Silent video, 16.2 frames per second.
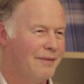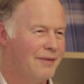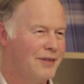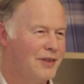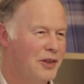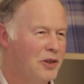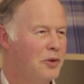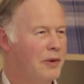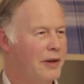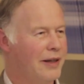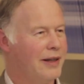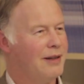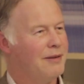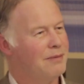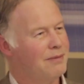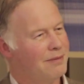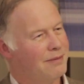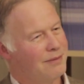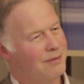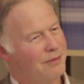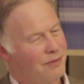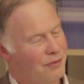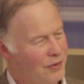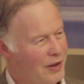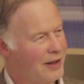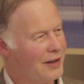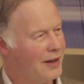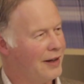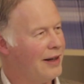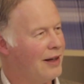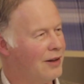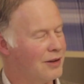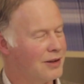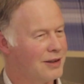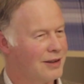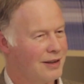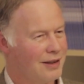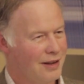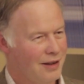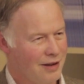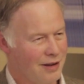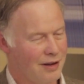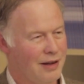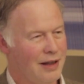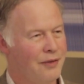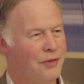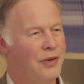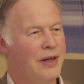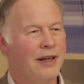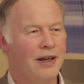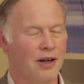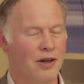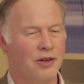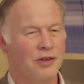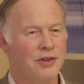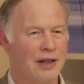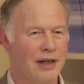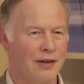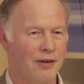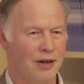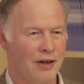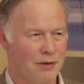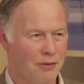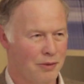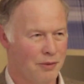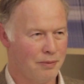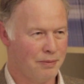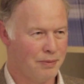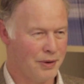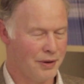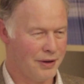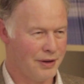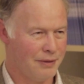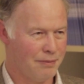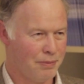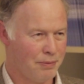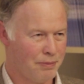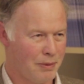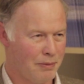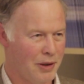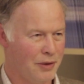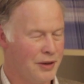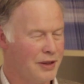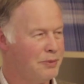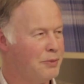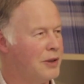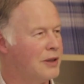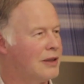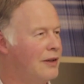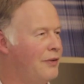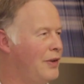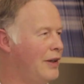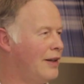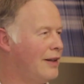She'd already figured it out. If he goes, then I'm going to promote this person.